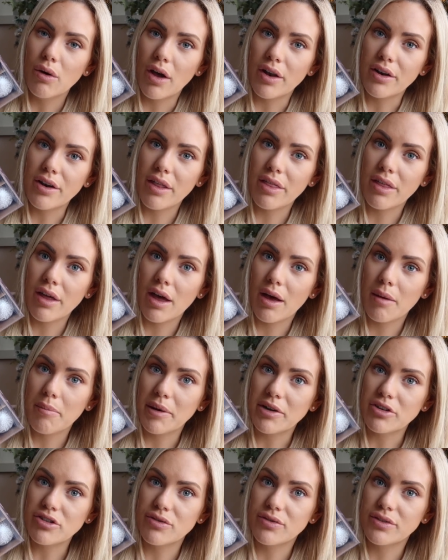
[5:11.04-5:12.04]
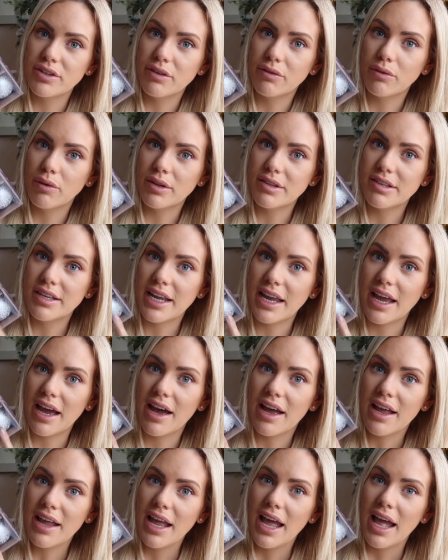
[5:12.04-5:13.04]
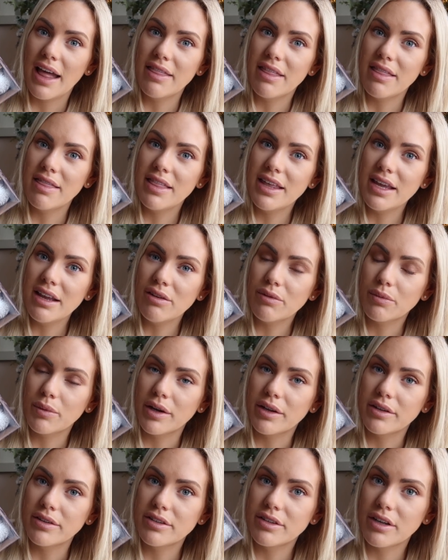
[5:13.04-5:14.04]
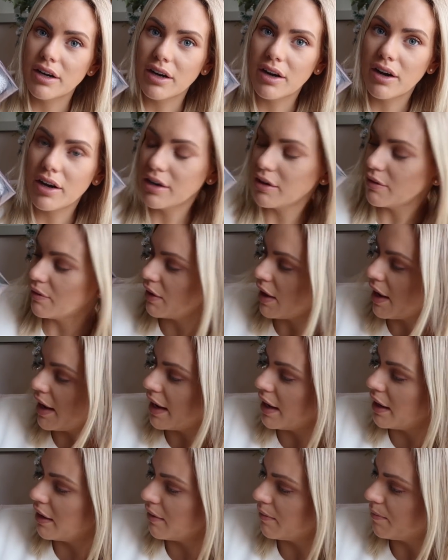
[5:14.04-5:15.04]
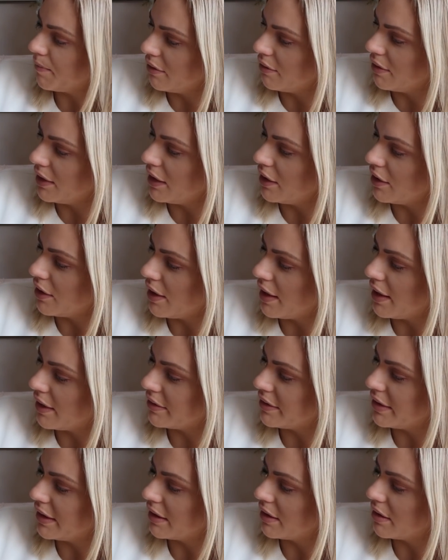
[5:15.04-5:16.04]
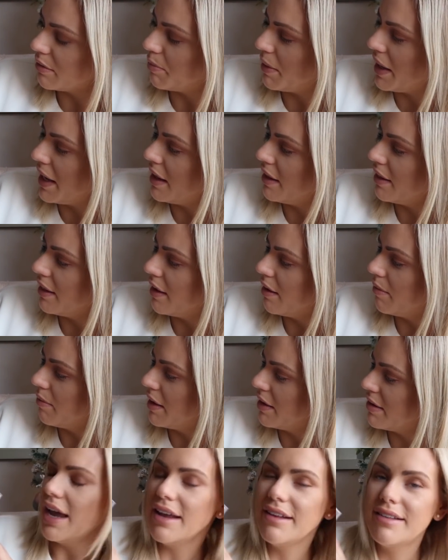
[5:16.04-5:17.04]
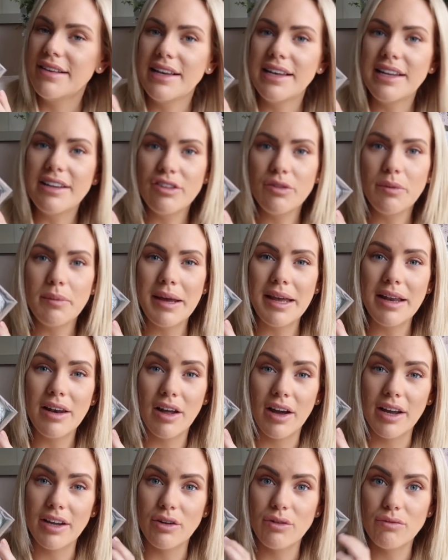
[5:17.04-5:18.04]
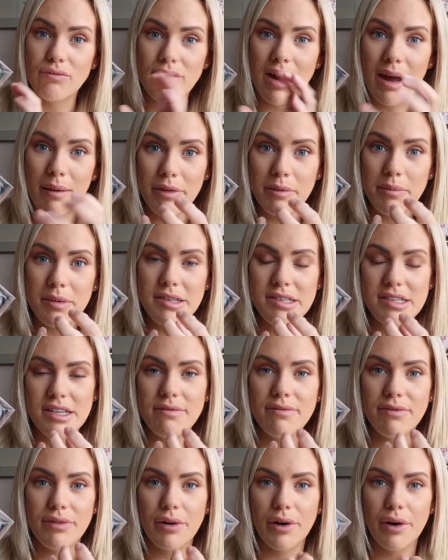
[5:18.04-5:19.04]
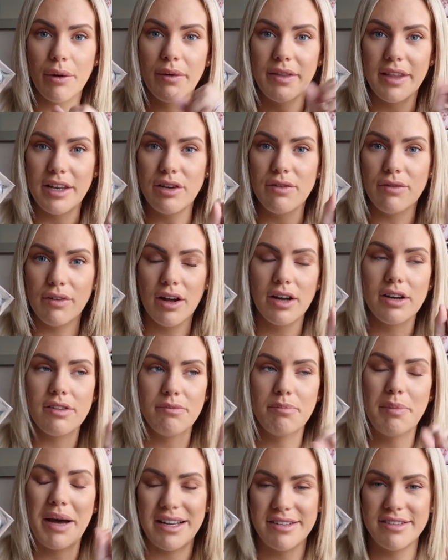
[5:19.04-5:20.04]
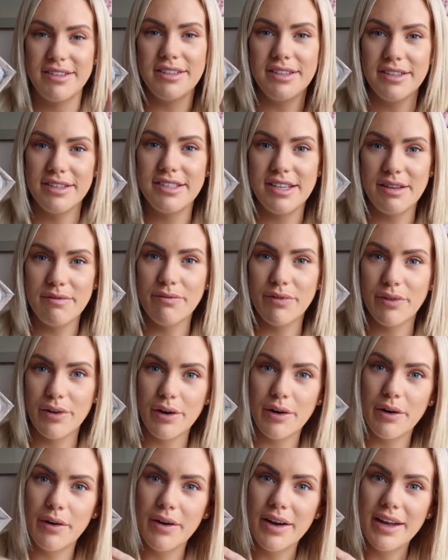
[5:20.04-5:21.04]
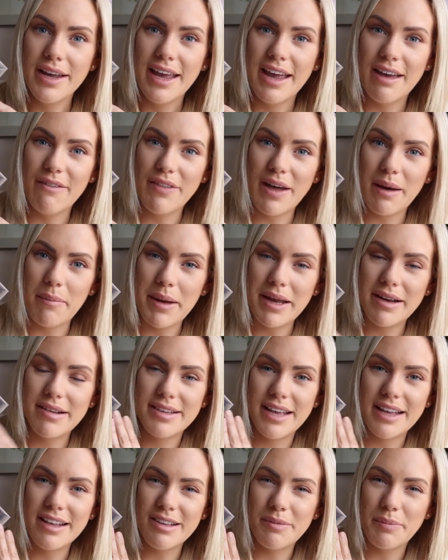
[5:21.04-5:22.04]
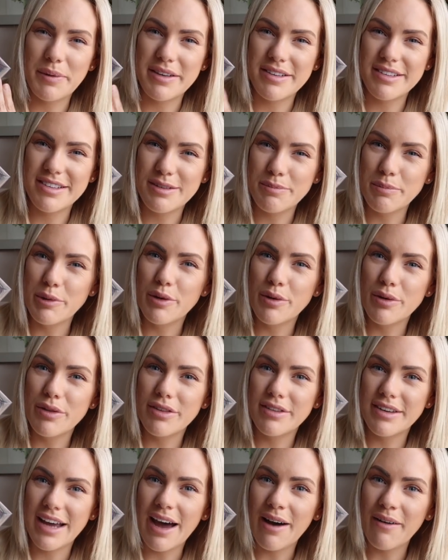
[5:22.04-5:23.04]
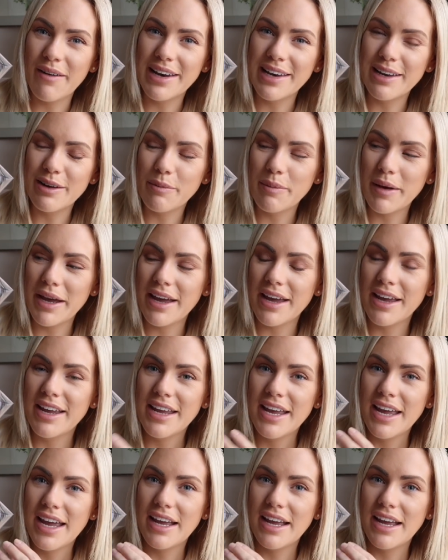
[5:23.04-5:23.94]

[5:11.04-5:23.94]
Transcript: Another bunch of silver ones here, and then these ones are kind of like, I don't really know how to explain them. It's a little bit like you wrap them in tinfoil and then you've kind of battered the tinfoil, if that makes sense, but it's smoothed out a little bit.